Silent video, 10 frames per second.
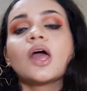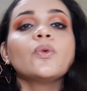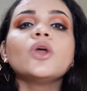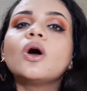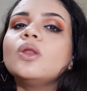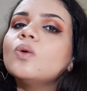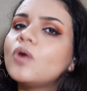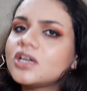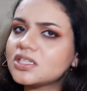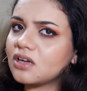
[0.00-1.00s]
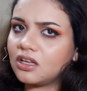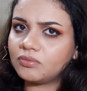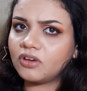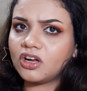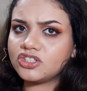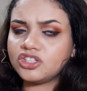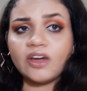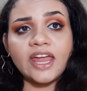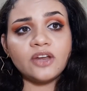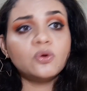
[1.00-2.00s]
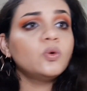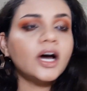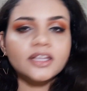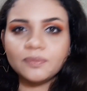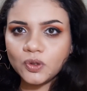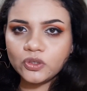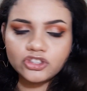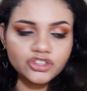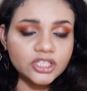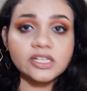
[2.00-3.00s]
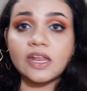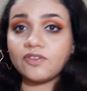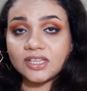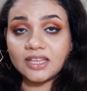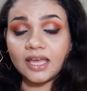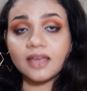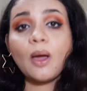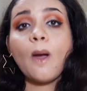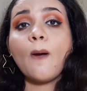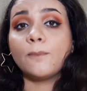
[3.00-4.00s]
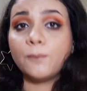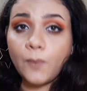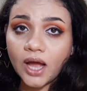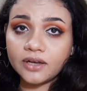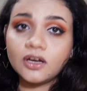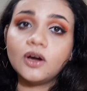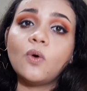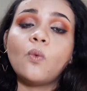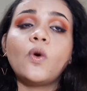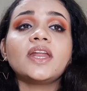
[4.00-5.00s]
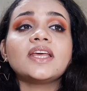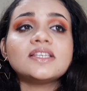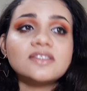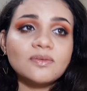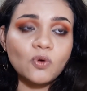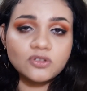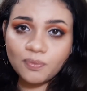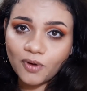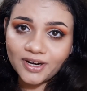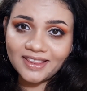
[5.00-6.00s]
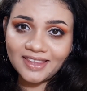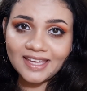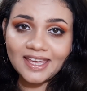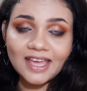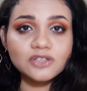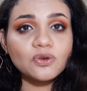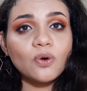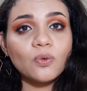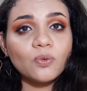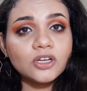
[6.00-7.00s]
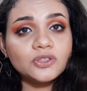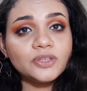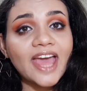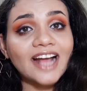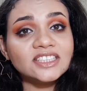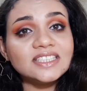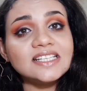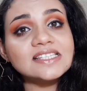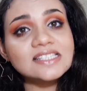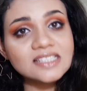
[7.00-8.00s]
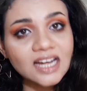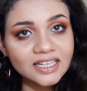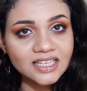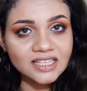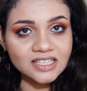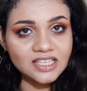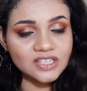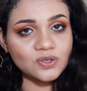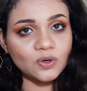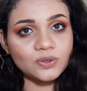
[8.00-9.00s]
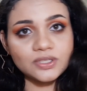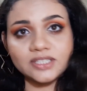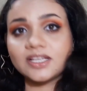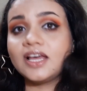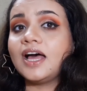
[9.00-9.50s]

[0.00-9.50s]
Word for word: we all know what is cosmetology and who are the beauticians and everything but what is the most important thing is what do they actually study in these courses